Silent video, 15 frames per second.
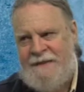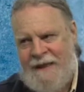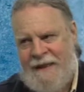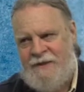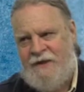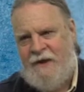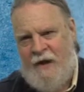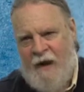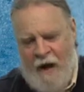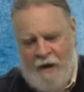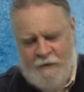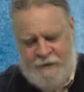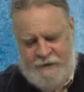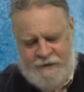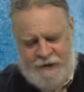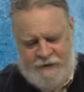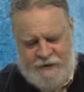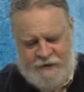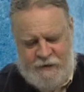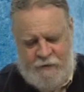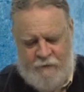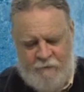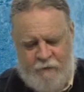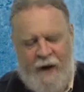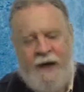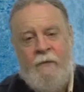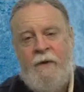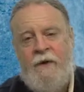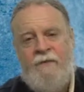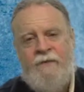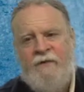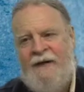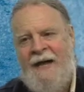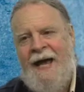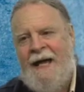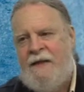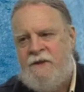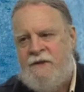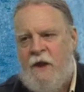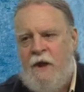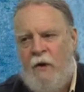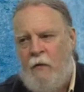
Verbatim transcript: sent to Congress a slew of right wing fanatics